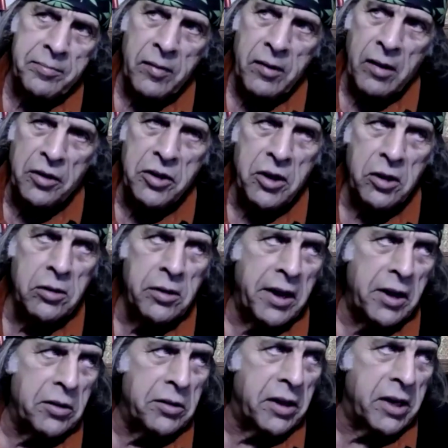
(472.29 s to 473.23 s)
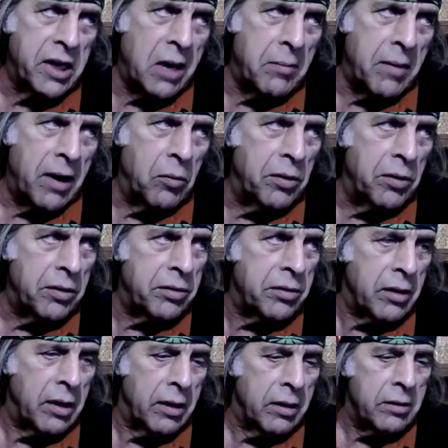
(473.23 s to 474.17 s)
A year later, they came out with
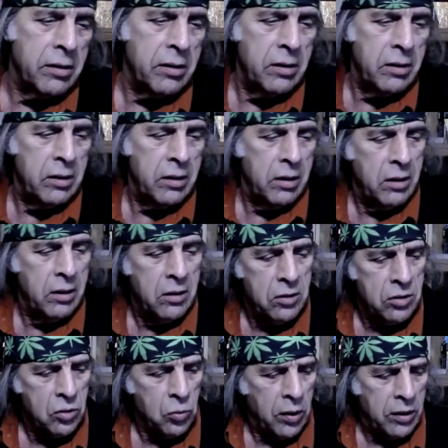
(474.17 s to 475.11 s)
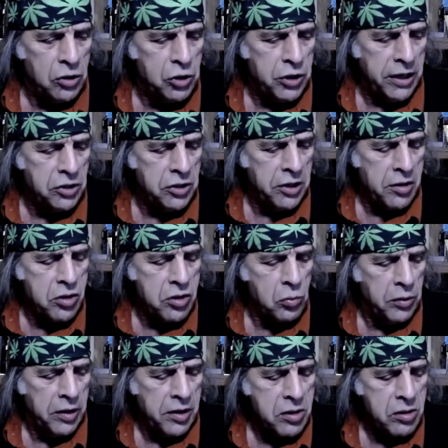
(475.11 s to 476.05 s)
uh, the one JJ
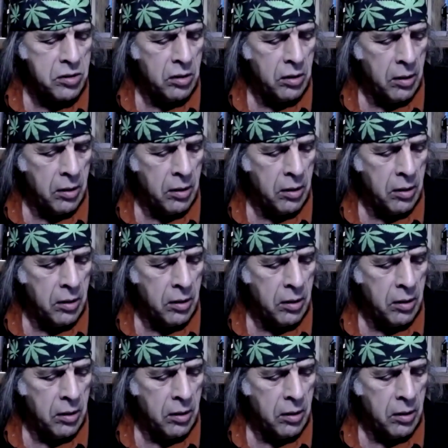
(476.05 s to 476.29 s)
Swiss,